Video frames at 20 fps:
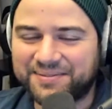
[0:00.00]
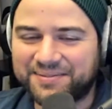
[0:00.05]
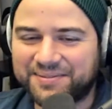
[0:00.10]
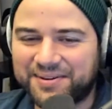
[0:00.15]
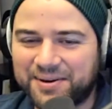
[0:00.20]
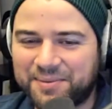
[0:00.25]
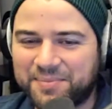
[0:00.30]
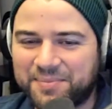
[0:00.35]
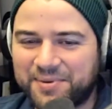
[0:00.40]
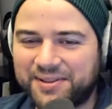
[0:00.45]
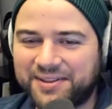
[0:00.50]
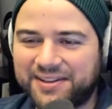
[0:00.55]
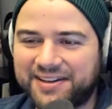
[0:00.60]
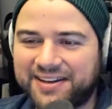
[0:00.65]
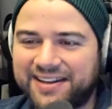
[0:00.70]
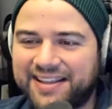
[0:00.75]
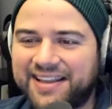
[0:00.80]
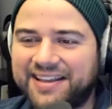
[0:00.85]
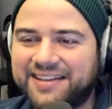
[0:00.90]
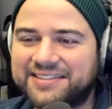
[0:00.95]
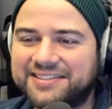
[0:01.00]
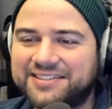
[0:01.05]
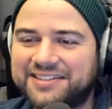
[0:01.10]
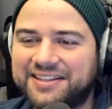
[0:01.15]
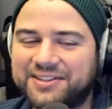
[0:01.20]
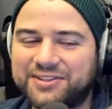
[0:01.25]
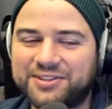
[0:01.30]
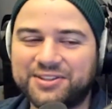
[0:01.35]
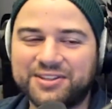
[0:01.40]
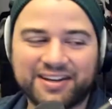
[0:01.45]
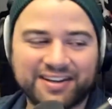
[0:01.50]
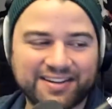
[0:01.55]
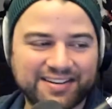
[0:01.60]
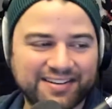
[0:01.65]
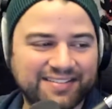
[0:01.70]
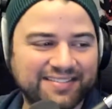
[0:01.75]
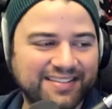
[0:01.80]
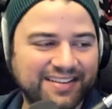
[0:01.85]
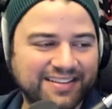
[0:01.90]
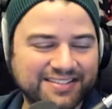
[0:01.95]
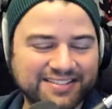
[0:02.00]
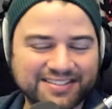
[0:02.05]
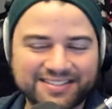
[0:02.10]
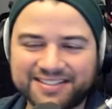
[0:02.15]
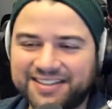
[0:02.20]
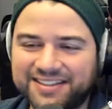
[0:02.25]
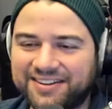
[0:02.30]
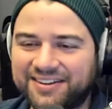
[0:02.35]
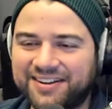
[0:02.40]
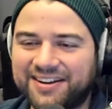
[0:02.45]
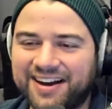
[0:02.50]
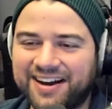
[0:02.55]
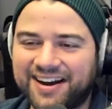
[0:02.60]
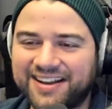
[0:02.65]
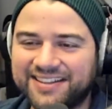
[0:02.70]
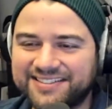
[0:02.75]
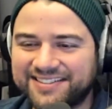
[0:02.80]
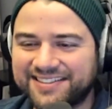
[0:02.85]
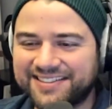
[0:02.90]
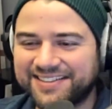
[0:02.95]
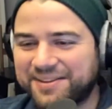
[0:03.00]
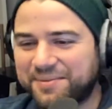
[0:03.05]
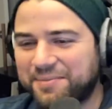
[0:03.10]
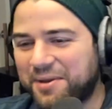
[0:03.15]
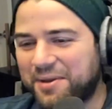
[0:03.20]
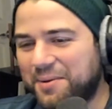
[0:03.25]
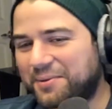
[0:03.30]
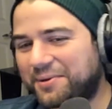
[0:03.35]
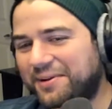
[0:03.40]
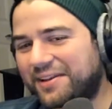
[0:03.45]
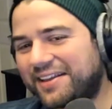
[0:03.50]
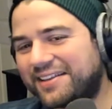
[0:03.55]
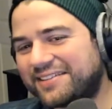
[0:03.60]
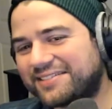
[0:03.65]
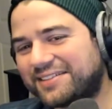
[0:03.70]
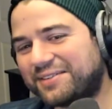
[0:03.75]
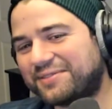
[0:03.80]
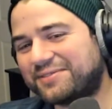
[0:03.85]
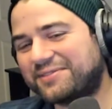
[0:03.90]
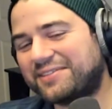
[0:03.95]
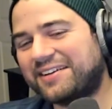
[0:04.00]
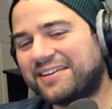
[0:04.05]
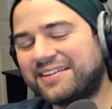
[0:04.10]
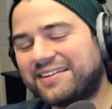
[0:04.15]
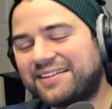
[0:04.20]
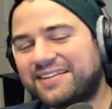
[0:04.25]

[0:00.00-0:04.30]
ability to get shit done, like just to constantly be able to get stuff done.